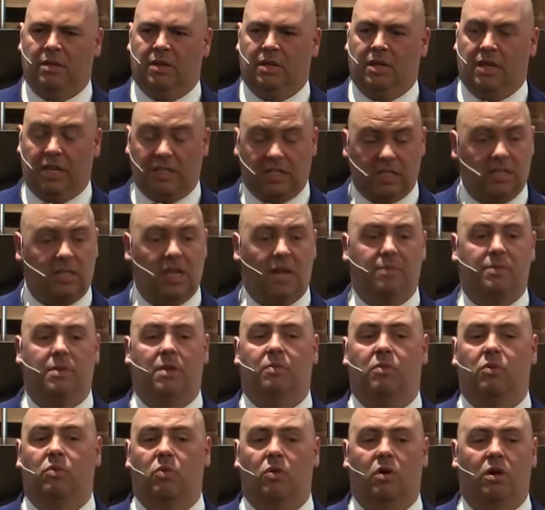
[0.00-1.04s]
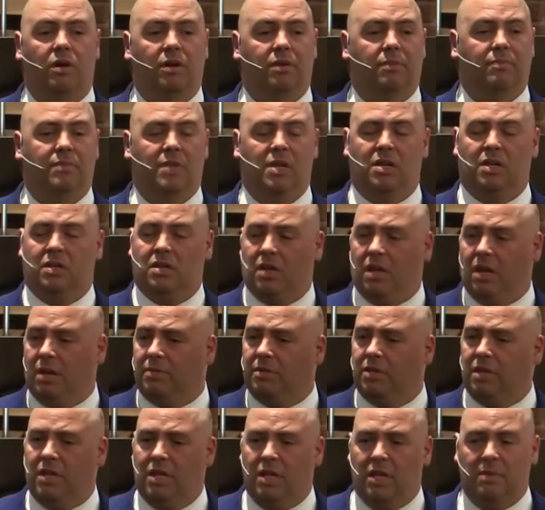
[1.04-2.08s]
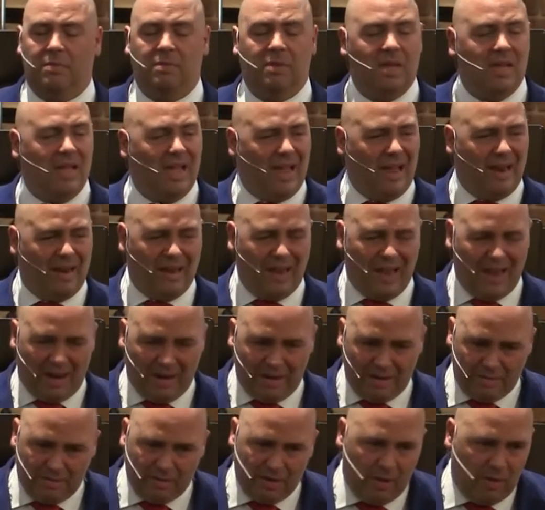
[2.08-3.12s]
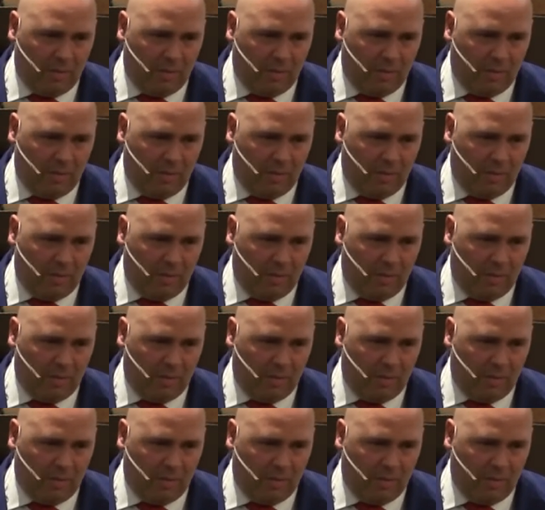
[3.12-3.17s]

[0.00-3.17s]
That's step number 1. Come to him and